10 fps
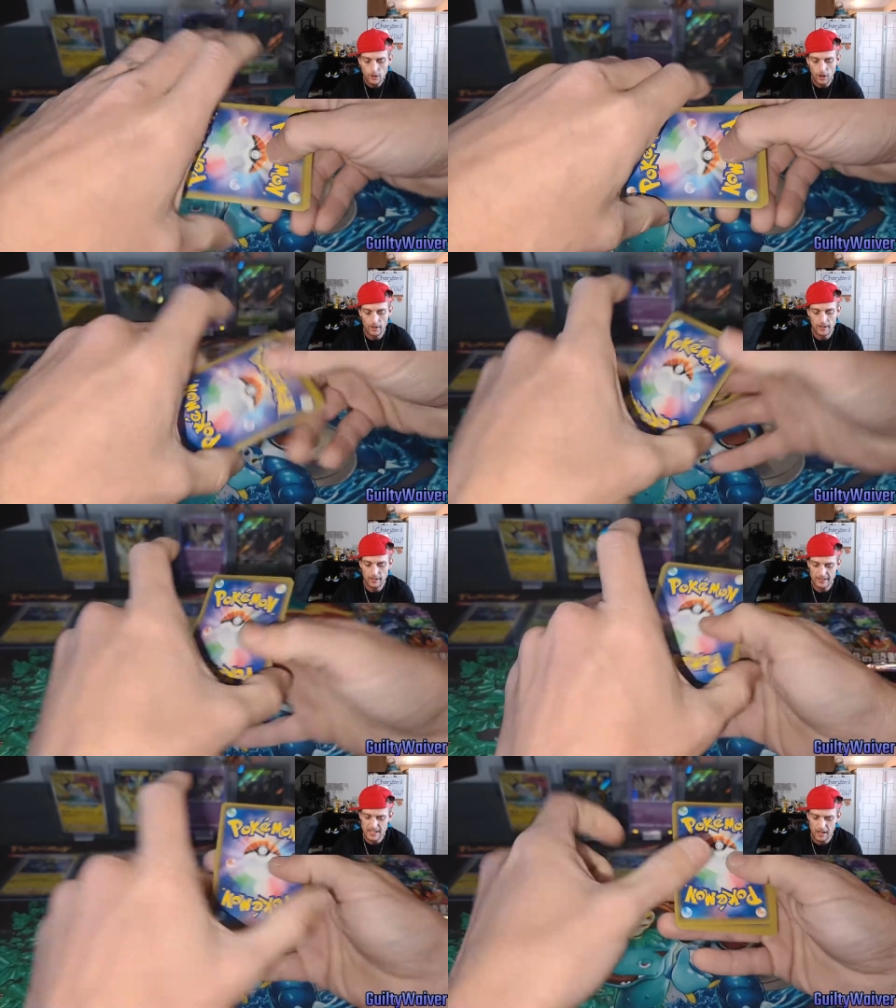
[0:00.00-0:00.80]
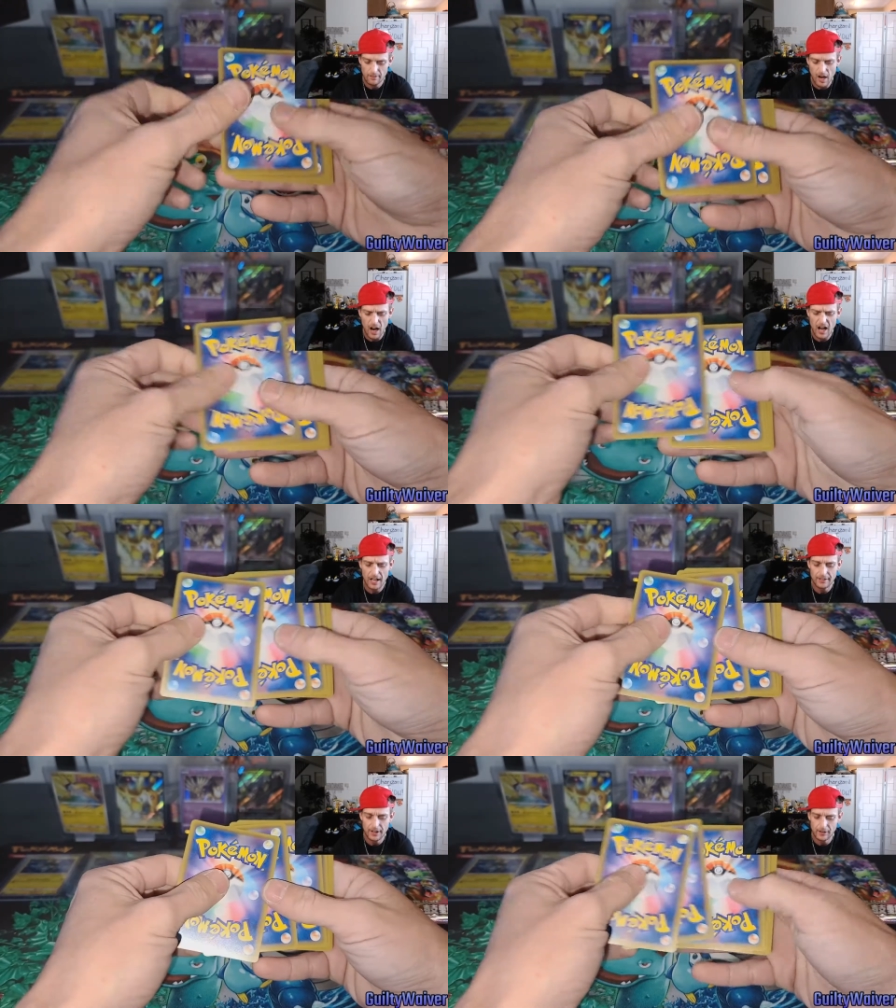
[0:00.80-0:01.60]
card in here. That's kind of
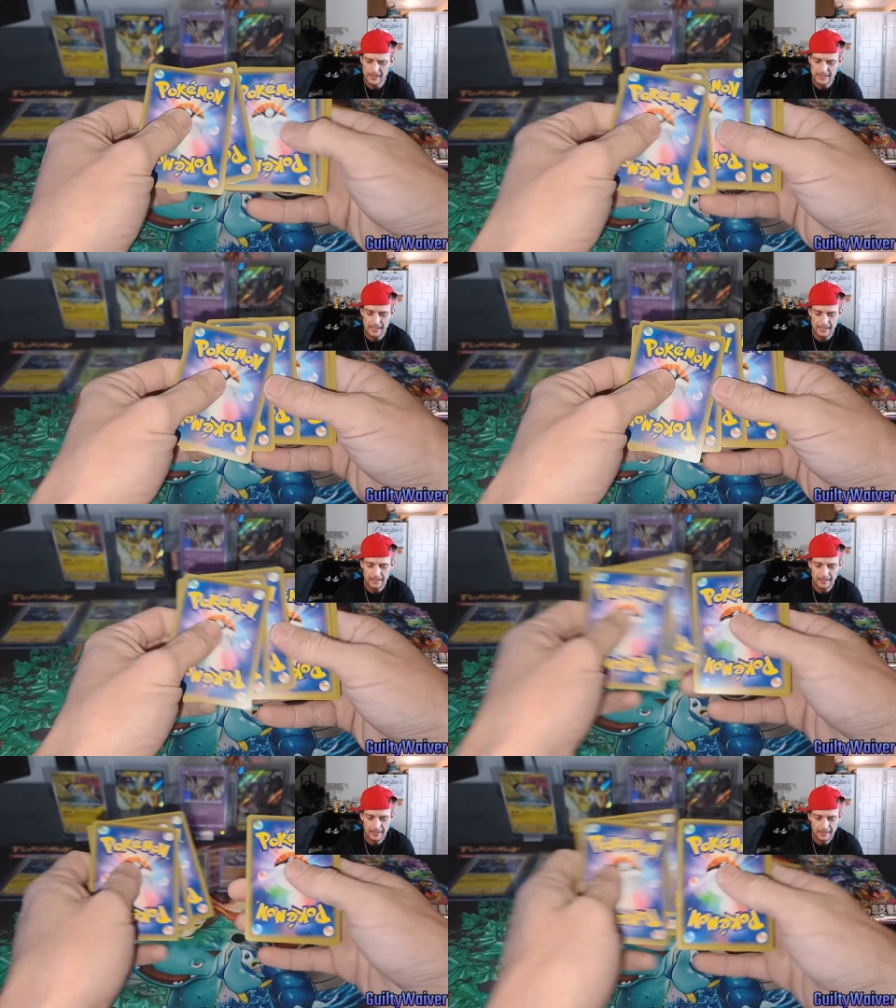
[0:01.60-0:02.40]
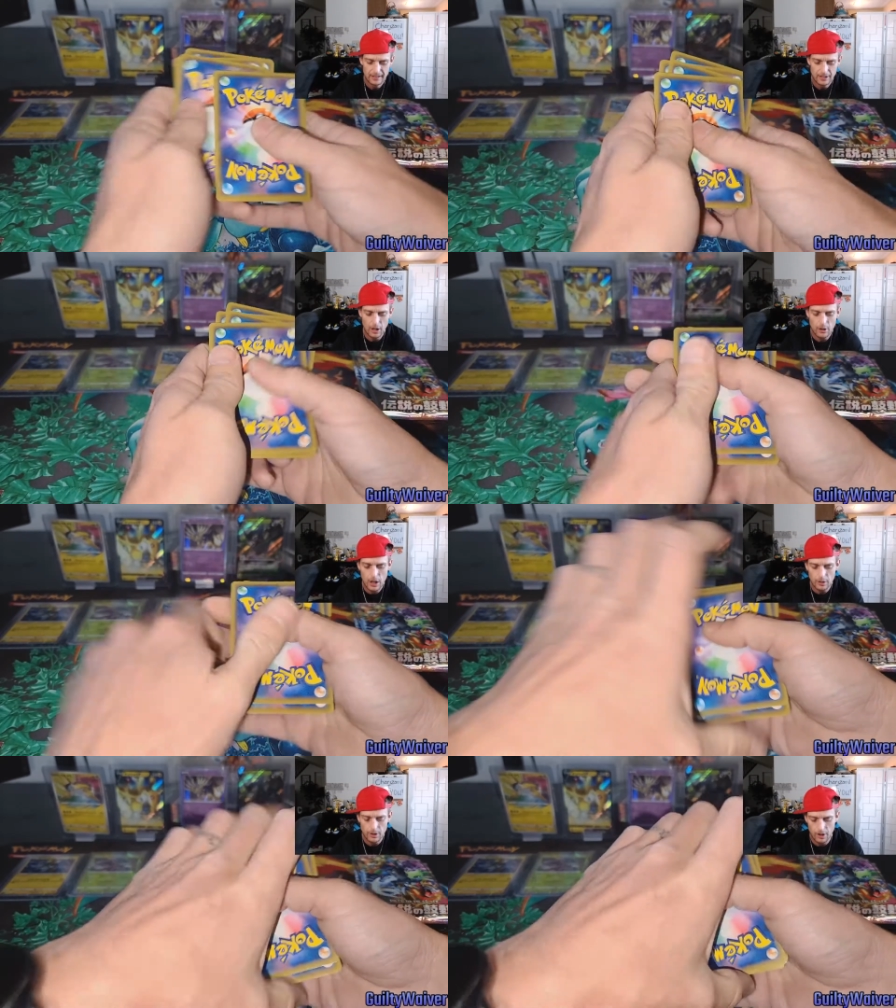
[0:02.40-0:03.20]
odd though, isn't it? No
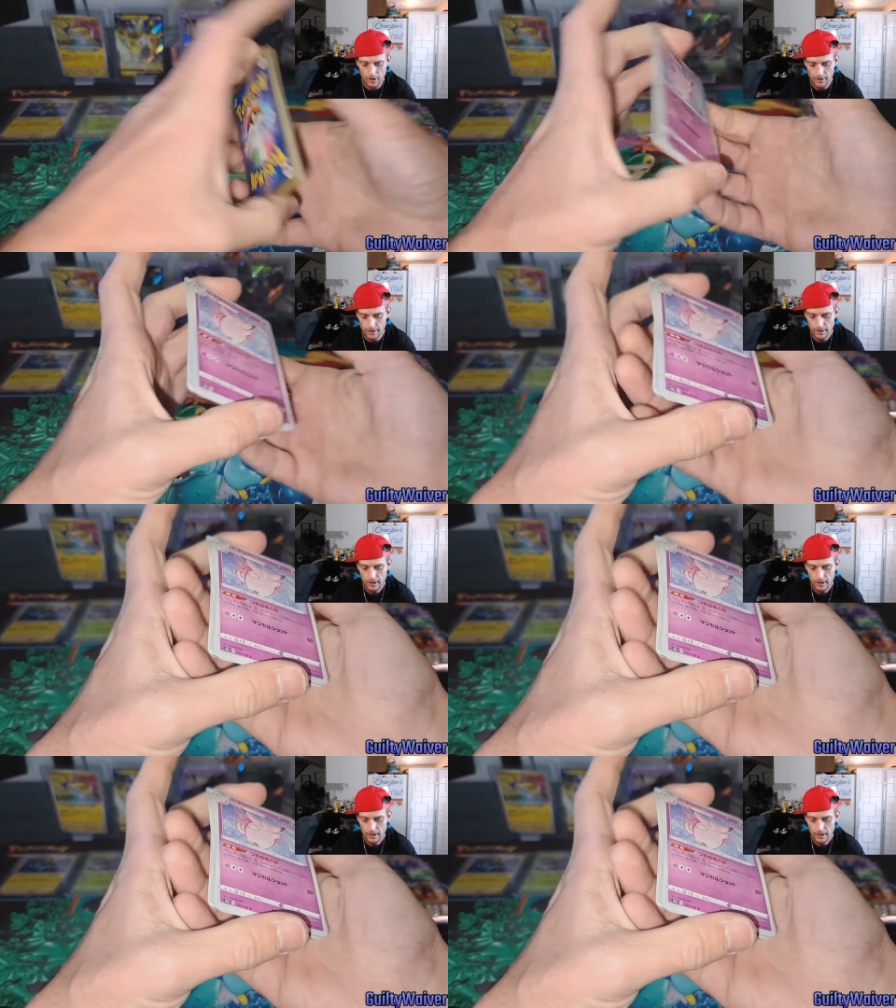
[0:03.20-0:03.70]
code card.